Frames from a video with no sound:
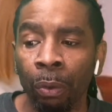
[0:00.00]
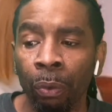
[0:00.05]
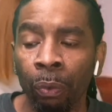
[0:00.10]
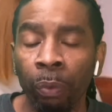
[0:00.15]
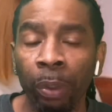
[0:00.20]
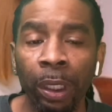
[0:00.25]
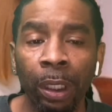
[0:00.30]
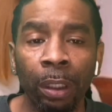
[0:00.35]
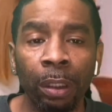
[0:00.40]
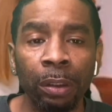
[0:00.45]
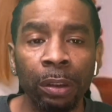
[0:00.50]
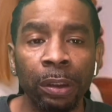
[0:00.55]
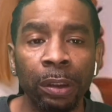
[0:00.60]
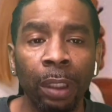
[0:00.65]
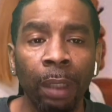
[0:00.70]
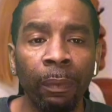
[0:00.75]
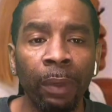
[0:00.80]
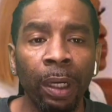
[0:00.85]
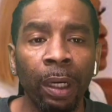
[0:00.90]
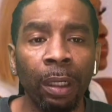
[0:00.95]
Well,
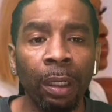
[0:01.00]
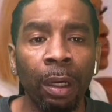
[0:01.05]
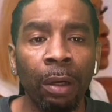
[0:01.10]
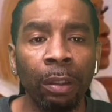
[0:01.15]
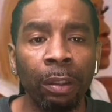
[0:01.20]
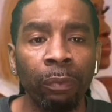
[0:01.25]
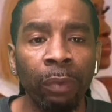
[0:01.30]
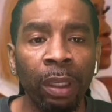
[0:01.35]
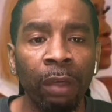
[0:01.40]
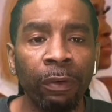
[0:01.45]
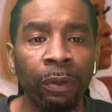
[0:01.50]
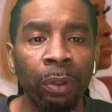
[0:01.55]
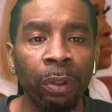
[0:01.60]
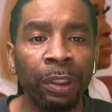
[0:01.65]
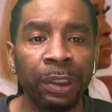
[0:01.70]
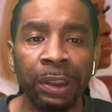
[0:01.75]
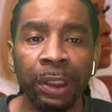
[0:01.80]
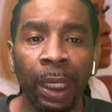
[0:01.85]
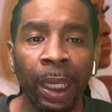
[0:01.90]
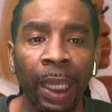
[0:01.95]
somewhere along the way, of
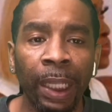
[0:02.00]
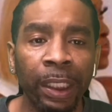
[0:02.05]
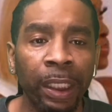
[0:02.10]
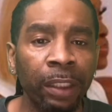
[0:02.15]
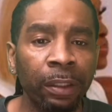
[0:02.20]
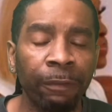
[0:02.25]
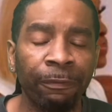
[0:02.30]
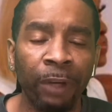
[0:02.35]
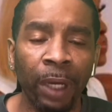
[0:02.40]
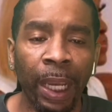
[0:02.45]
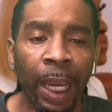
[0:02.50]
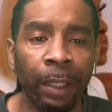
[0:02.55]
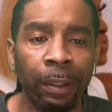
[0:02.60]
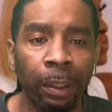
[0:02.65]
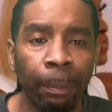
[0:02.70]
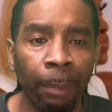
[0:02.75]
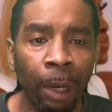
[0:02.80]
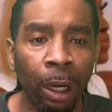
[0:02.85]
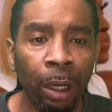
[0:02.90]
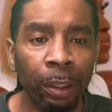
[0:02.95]
course, she had to get the fuck out the
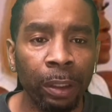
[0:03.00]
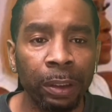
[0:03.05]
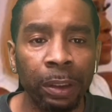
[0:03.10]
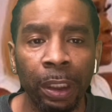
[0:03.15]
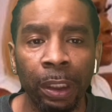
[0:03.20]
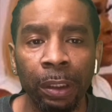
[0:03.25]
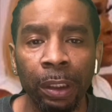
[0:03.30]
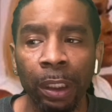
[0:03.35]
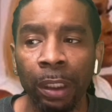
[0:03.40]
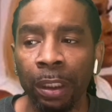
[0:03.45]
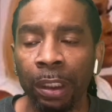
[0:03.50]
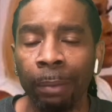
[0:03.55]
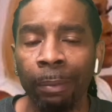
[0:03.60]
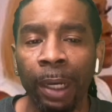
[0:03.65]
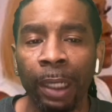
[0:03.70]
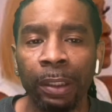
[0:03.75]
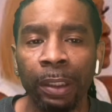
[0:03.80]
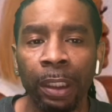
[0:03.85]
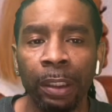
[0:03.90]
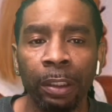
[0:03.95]
box and then come
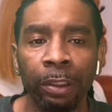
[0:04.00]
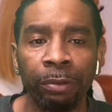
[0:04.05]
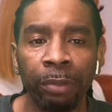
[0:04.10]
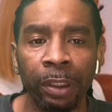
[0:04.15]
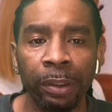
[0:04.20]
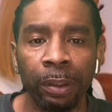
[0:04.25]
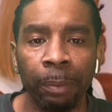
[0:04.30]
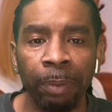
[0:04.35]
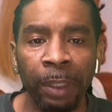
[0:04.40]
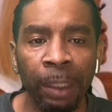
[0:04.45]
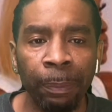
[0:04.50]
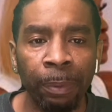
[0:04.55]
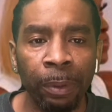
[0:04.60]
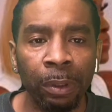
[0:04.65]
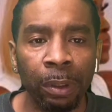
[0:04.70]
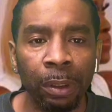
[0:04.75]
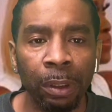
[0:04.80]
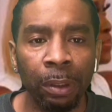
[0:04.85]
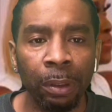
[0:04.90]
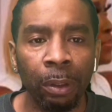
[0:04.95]
out there and address the
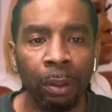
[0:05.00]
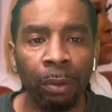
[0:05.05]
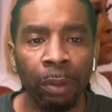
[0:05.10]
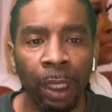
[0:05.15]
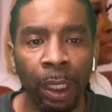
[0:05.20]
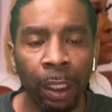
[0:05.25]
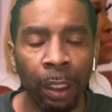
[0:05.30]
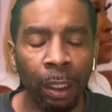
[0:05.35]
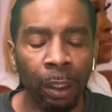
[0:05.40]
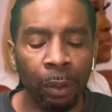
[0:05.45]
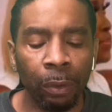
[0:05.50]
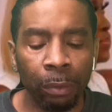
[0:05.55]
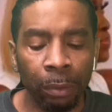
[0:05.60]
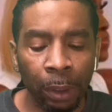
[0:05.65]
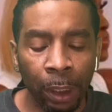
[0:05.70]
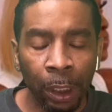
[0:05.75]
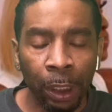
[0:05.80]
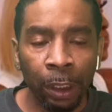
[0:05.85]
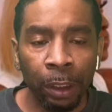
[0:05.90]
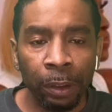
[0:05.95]
people, you know, head on.
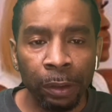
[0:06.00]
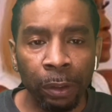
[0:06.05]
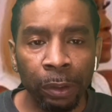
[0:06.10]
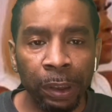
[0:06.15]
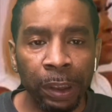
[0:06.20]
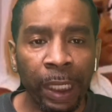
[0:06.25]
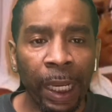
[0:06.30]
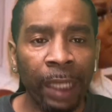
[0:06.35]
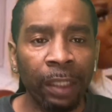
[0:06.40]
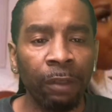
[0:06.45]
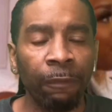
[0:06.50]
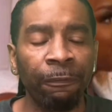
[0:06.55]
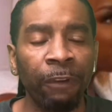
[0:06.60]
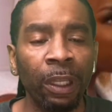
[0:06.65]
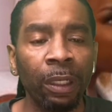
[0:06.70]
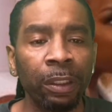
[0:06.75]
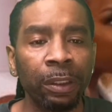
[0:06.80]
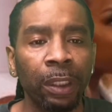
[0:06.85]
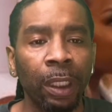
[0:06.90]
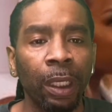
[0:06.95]
So she got the
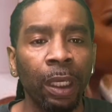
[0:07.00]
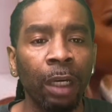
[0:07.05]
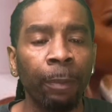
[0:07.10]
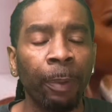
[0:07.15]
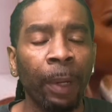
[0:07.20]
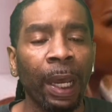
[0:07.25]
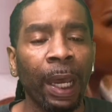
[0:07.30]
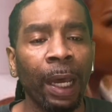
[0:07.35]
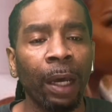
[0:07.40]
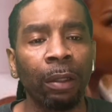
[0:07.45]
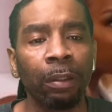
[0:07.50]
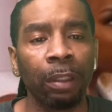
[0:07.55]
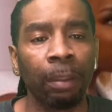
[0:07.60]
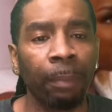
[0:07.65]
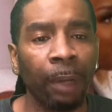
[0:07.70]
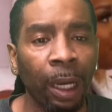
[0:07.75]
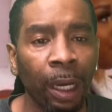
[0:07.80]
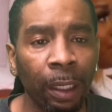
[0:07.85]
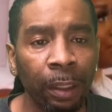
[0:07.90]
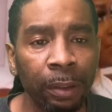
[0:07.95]
fellas to help her out the
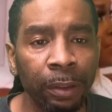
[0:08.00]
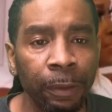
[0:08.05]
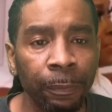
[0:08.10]
box.